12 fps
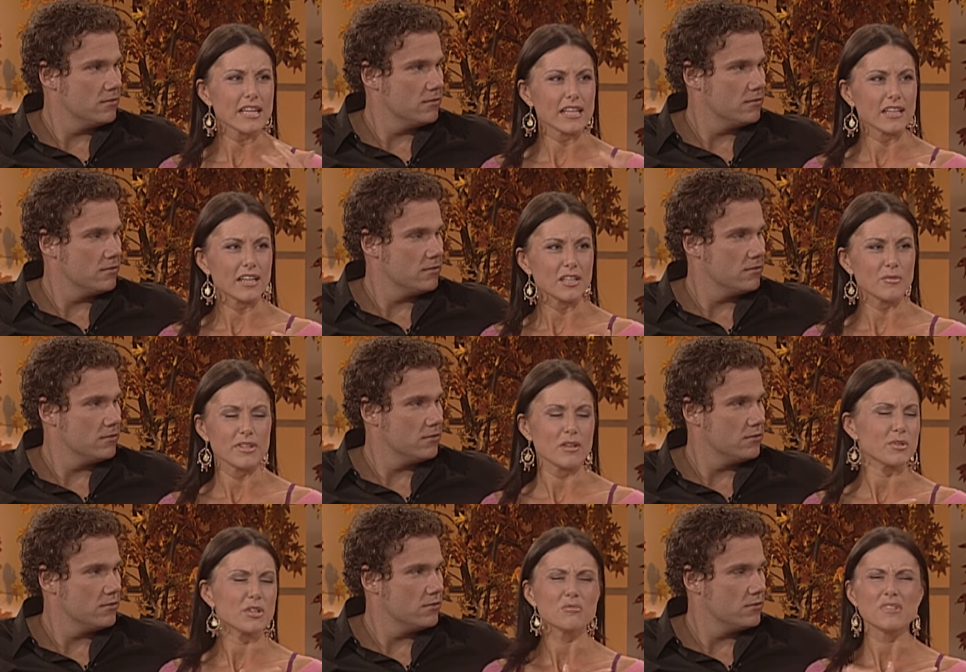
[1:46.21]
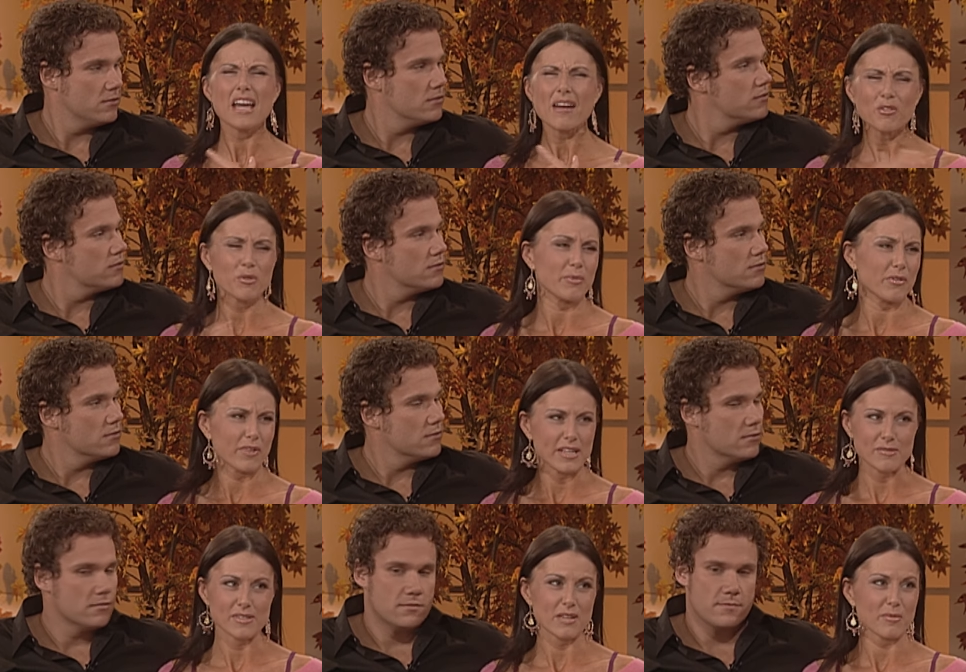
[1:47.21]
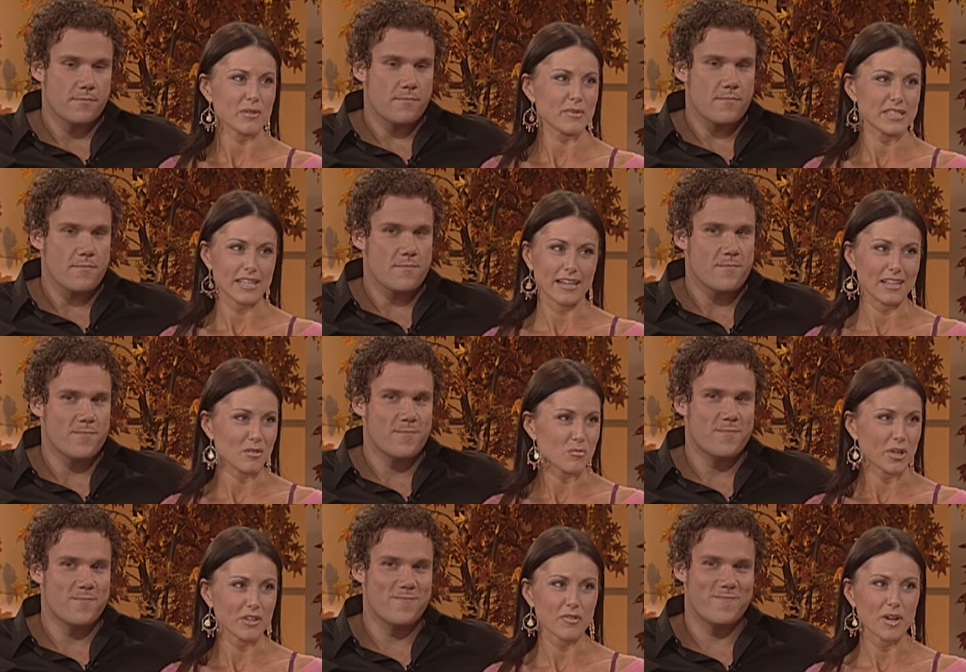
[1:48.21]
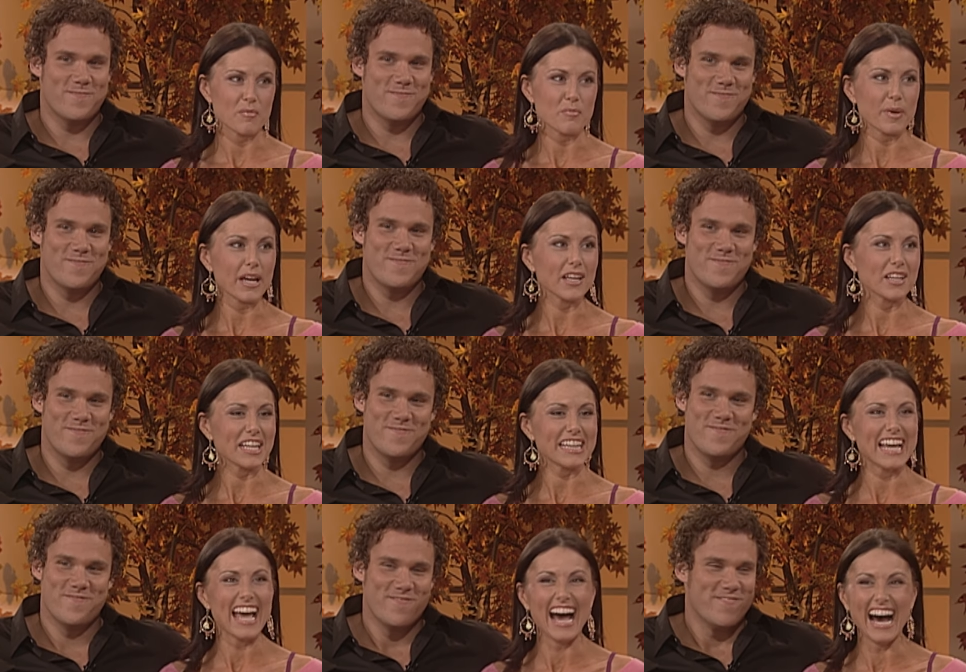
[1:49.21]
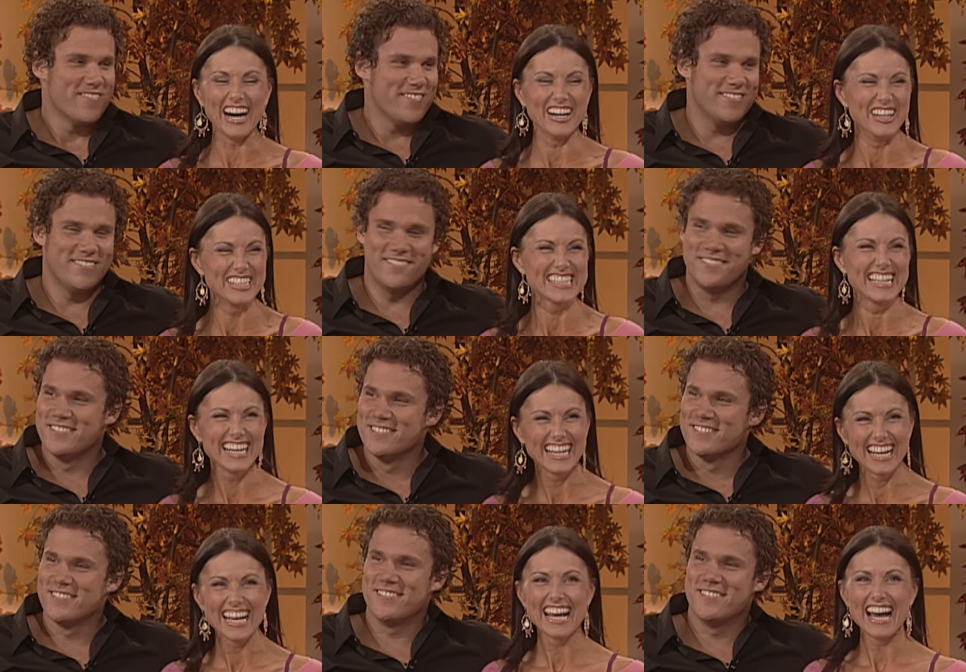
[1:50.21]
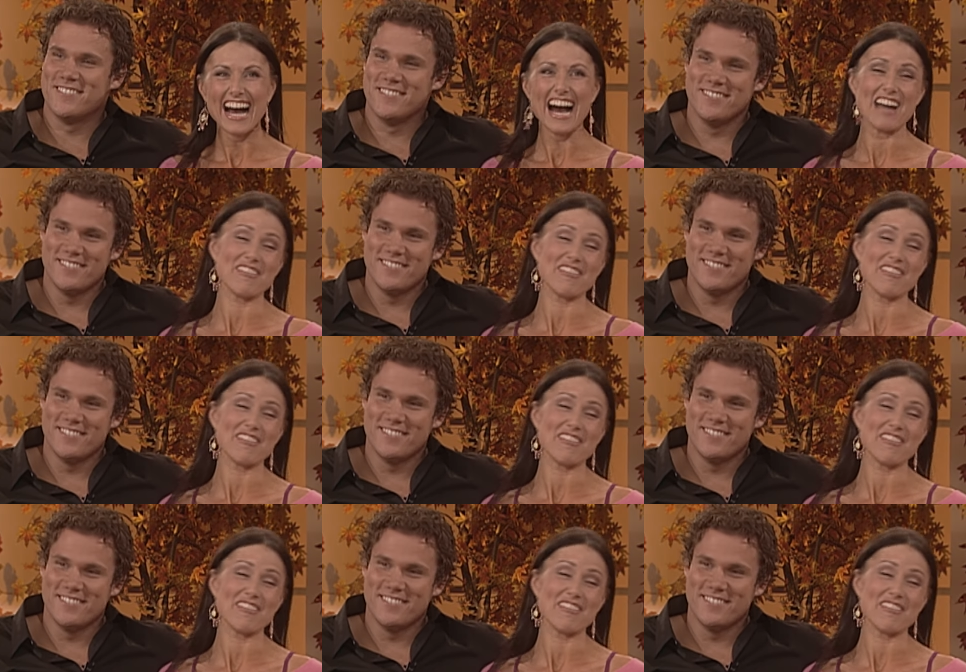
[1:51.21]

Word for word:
Speaker 1: that you would you never would be friends with someone that was dating your boyfriend, but in the house, I